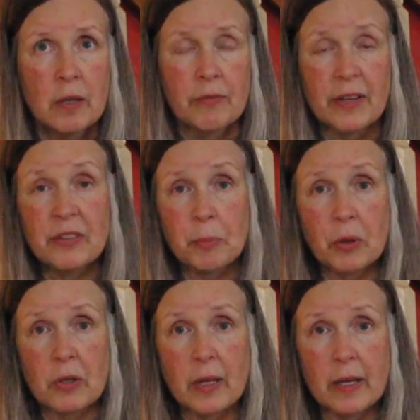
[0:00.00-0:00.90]

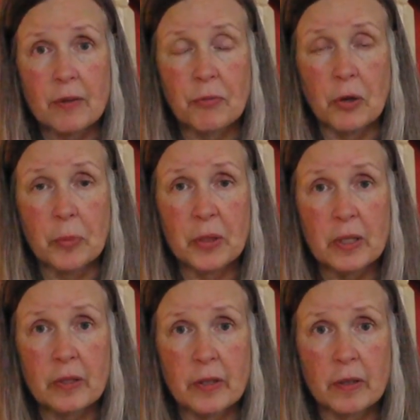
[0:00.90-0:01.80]
Facebook-like
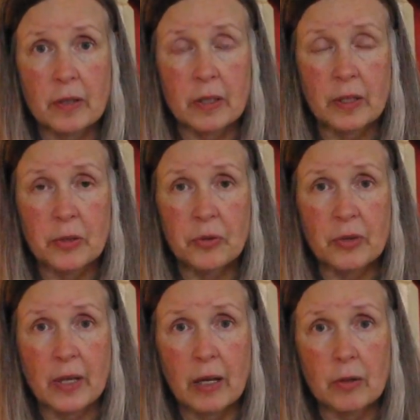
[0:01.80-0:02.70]
formula. They're going to use
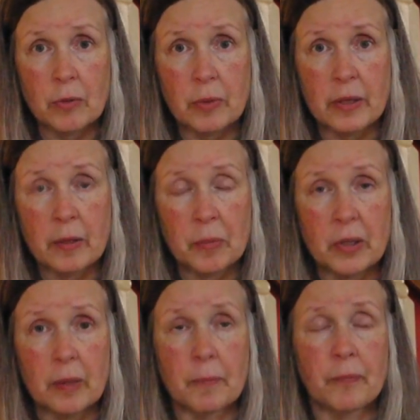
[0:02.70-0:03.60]
an algorithm
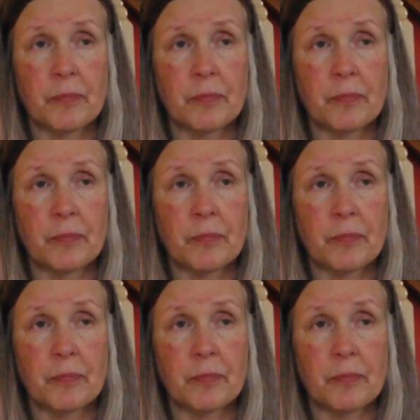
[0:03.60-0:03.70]
and